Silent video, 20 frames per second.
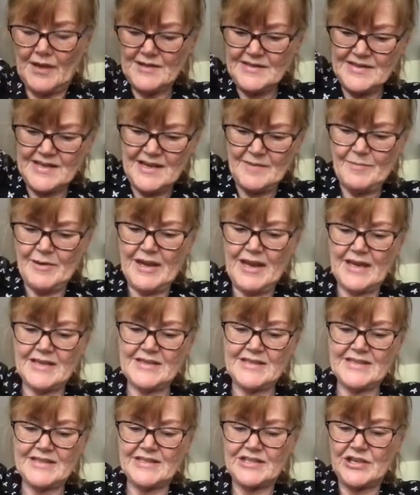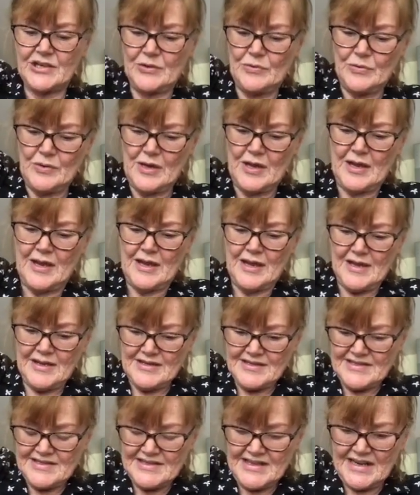It begins to
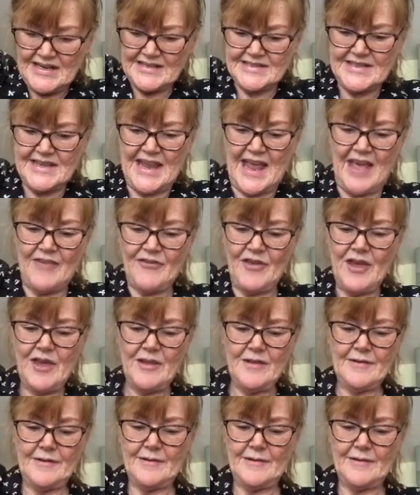stick together.